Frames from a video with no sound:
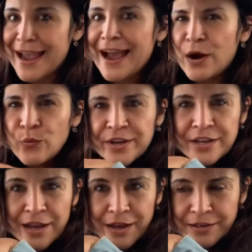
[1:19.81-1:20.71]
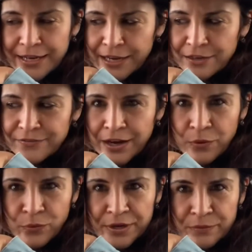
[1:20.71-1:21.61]
And we kind of,
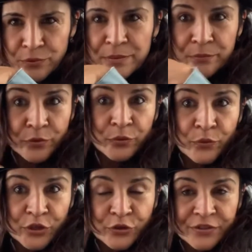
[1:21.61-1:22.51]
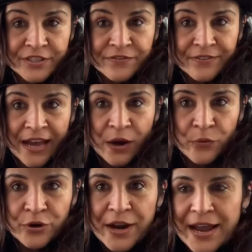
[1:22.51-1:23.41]
we use this
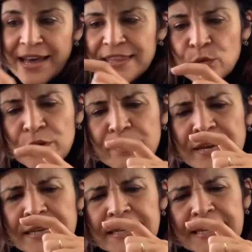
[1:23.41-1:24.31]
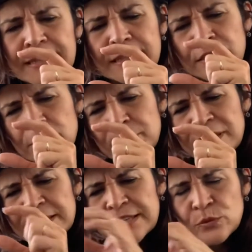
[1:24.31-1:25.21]
flour and then we make like a little
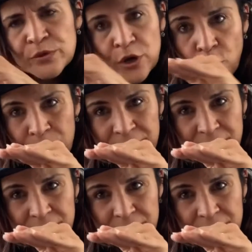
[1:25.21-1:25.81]
biscuit. We open